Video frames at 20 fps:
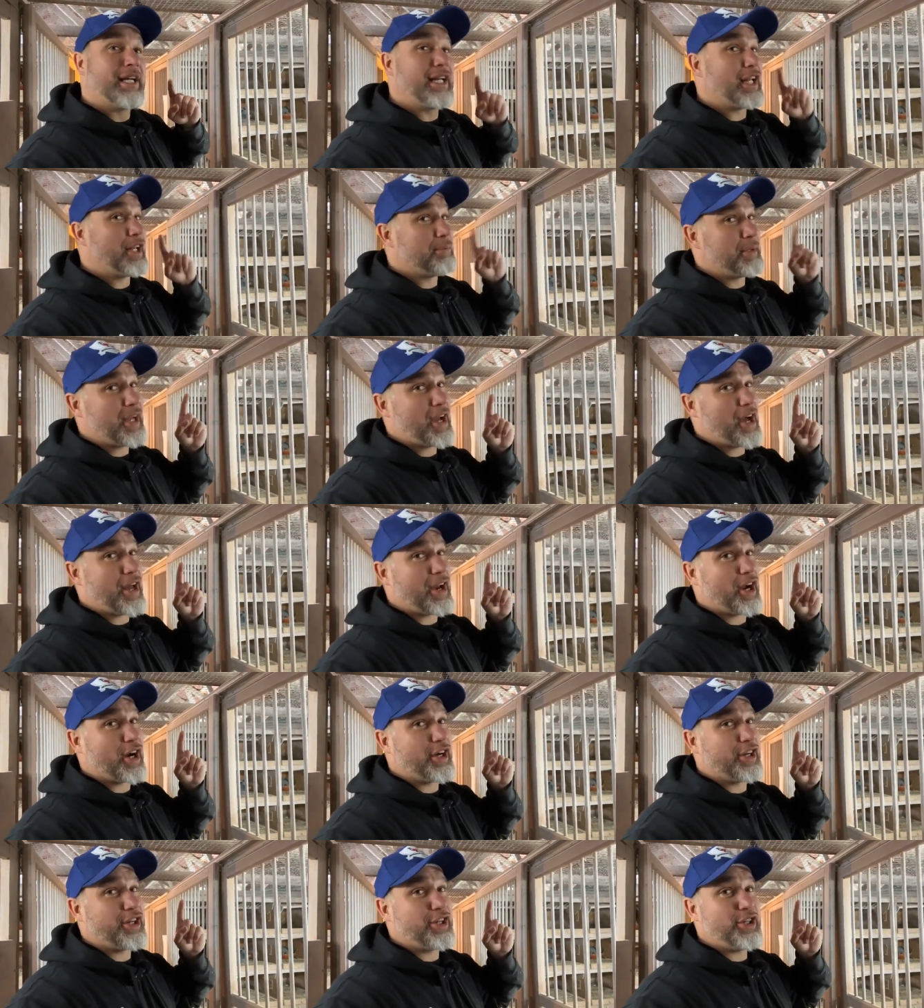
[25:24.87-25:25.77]
It'll be
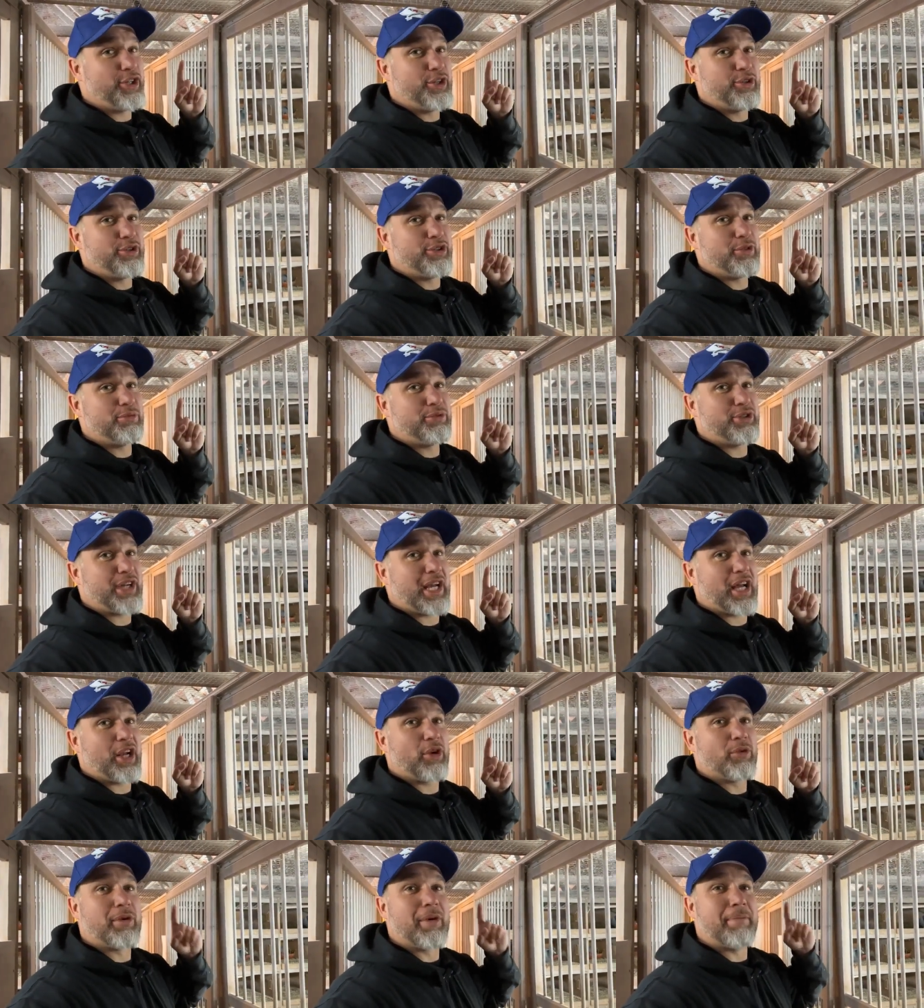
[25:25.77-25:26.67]
on our YouTube
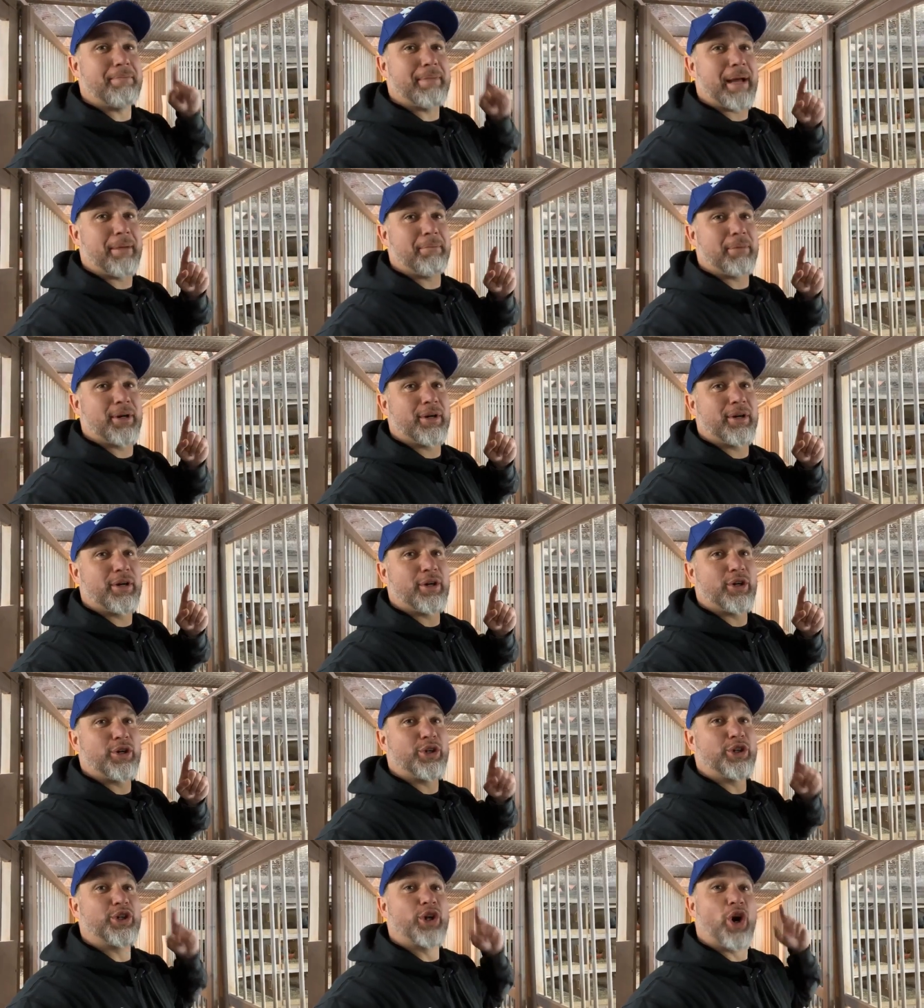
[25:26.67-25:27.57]
channel. Remember,
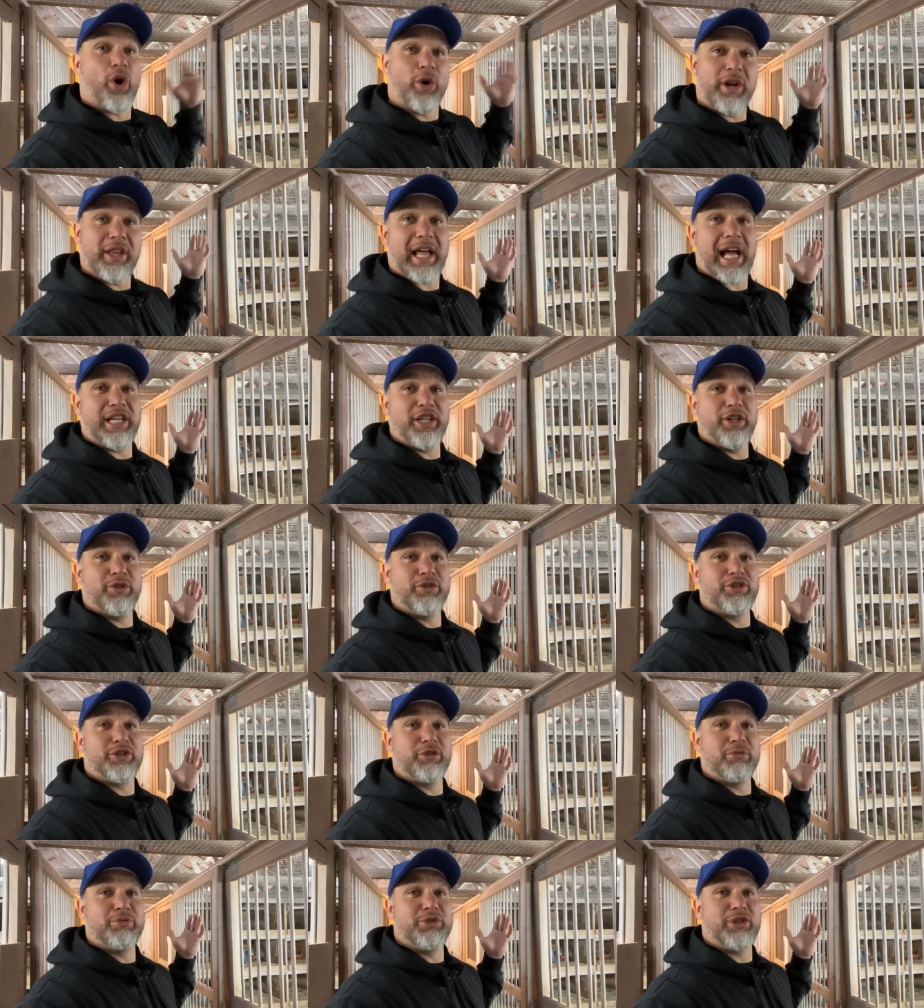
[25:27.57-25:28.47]
go to that
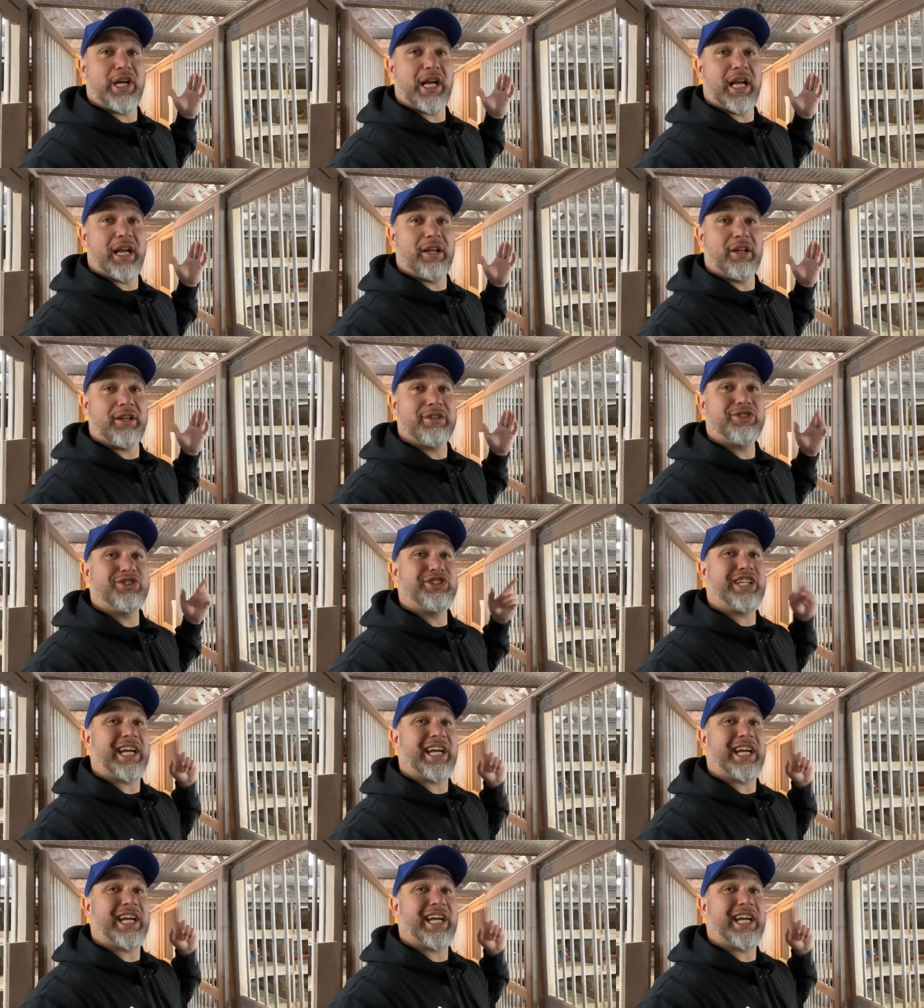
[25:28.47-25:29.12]
YouTube channel.